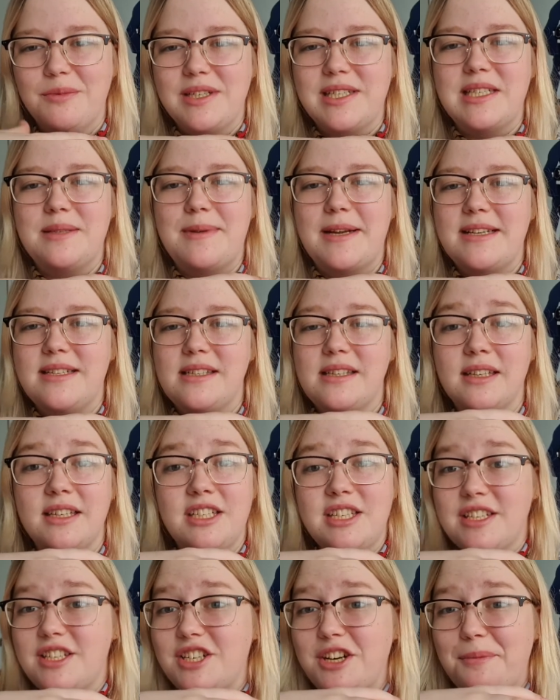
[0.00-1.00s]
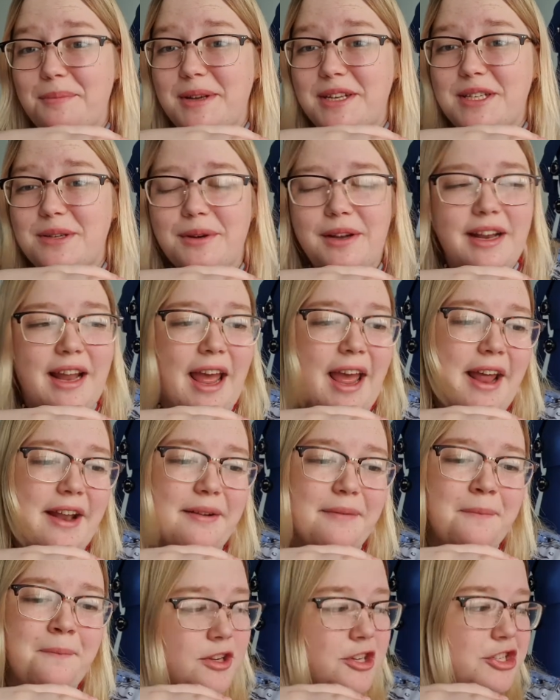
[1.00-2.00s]
which is basically just jump into it
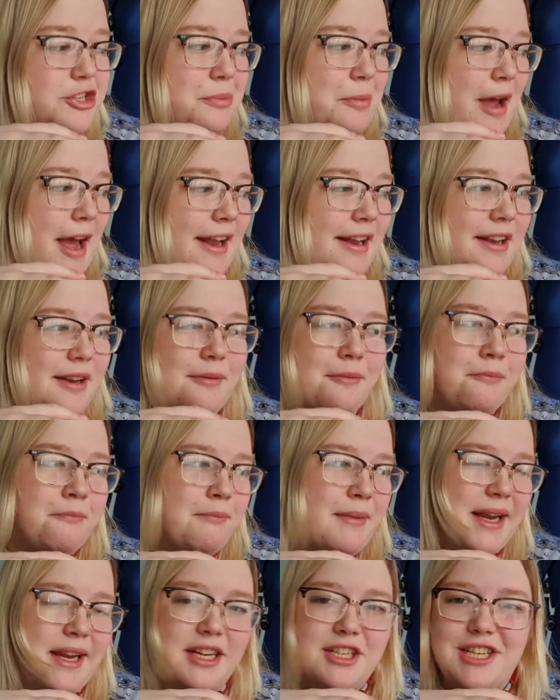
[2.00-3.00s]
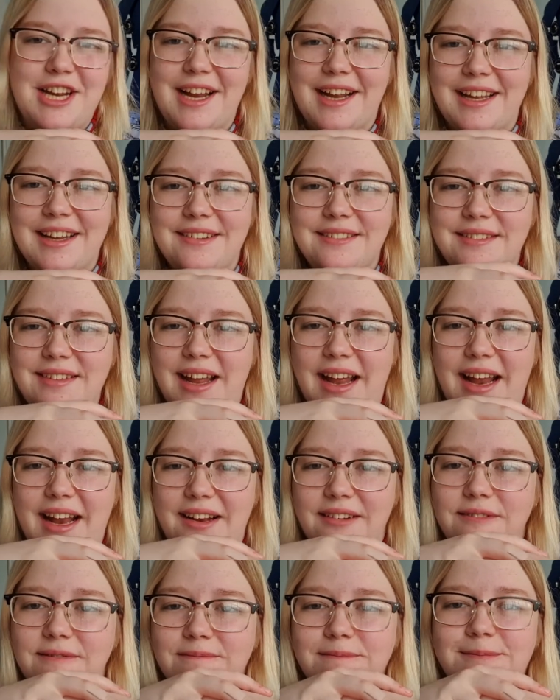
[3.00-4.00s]
and use your pattern, make a jacket,
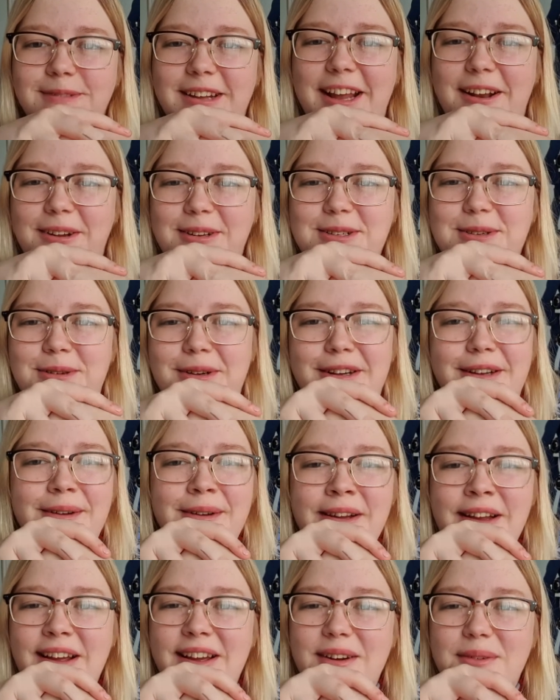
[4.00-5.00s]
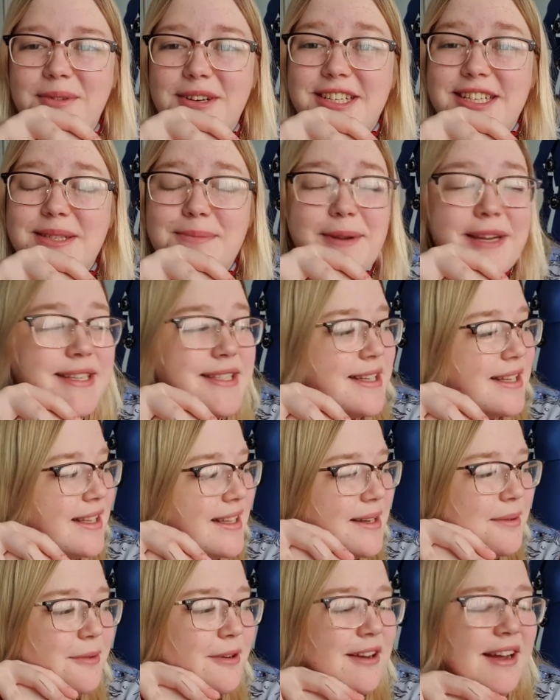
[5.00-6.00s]
and get onto it which is
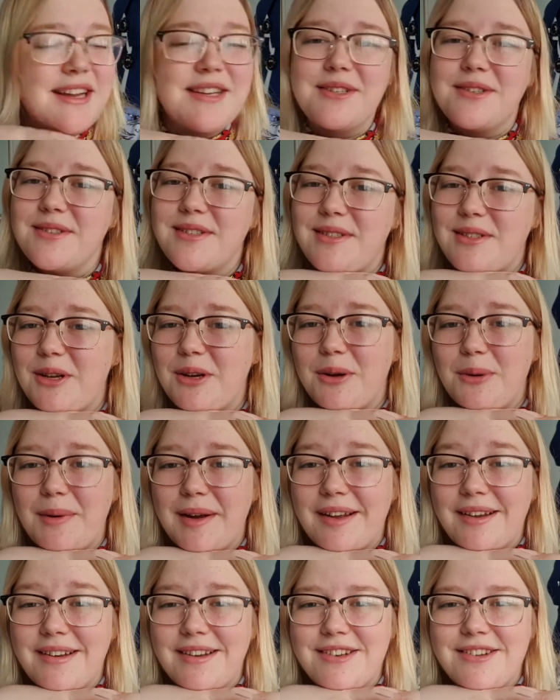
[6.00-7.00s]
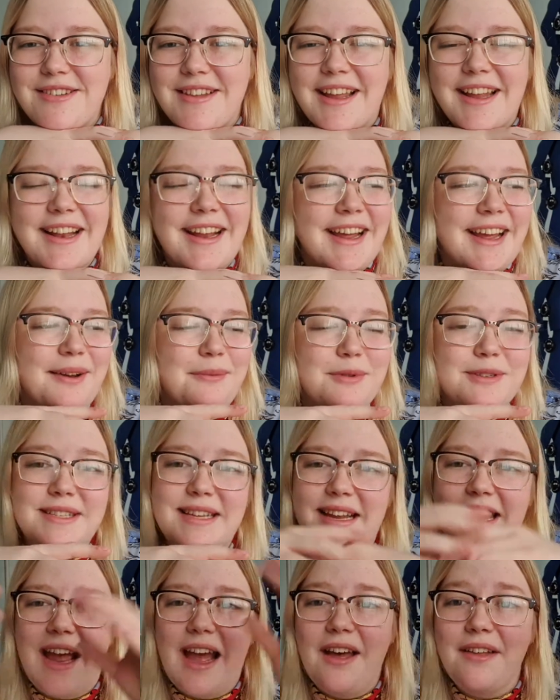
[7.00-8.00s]
basically what I do, so we're gonna do that and we'll
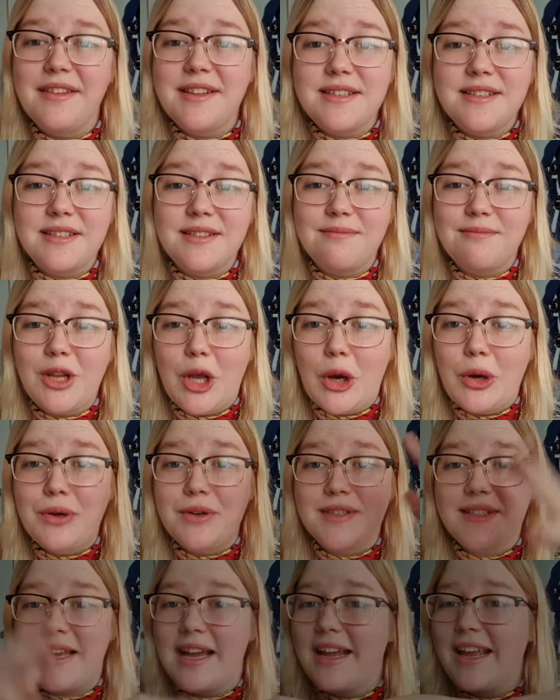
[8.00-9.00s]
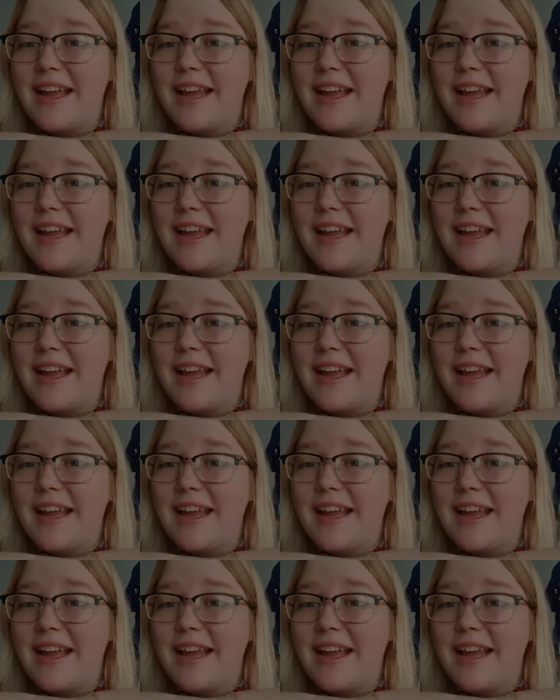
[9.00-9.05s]
see how this goes, I